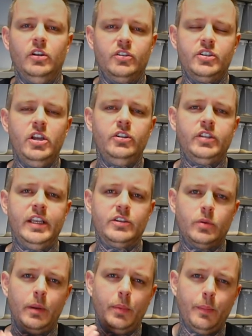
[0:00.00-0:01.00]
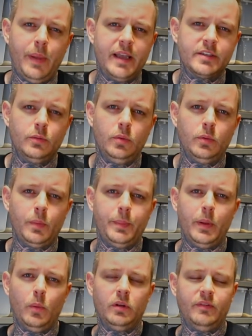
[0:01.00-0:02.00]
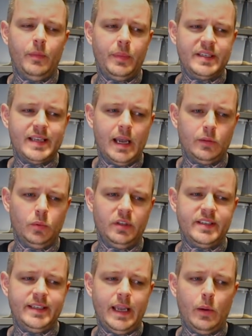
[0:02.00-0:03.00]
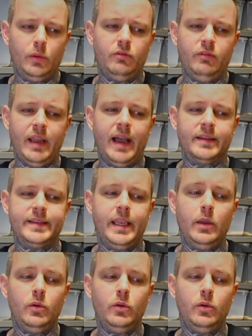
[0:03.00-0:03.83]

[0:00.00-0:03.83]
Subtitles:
certain genes to it, but pastel would be one of them, because I'd want to see how it would react.